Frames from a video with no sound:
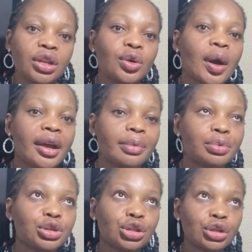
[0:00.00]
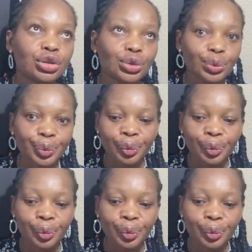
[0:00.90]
Thank you. I appreciate you.